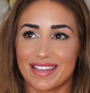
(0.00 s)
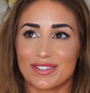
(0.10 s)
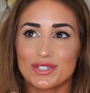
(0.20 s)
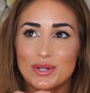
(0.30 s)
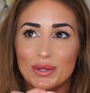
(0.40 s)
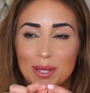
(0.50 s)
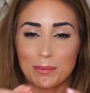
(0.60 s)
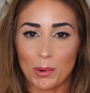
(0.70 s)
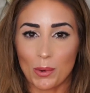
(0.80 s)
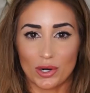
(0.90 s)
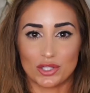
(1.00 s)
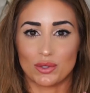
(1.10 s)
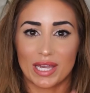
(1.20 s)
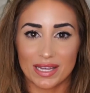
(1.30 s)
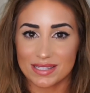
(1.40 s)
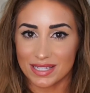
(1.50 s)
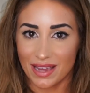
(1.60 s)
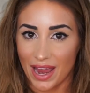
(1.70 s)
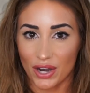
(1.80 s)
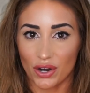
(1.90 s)
And like there's no like pores. You can't
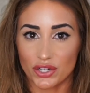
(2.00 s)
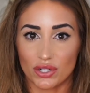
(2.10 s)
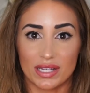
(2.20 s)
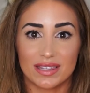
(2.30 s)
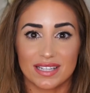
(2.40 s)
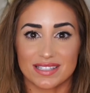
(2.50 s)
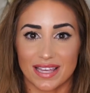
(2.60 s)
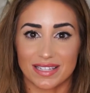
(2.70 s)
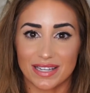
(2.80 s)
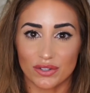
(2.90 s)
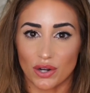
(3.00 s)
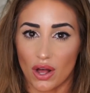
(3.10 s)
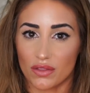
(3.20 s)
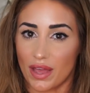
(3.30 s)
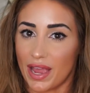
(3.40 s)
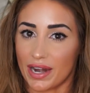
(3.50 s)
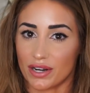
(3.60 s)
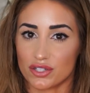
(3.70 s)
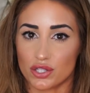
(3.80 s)
see hair underneath because they killed all the hair.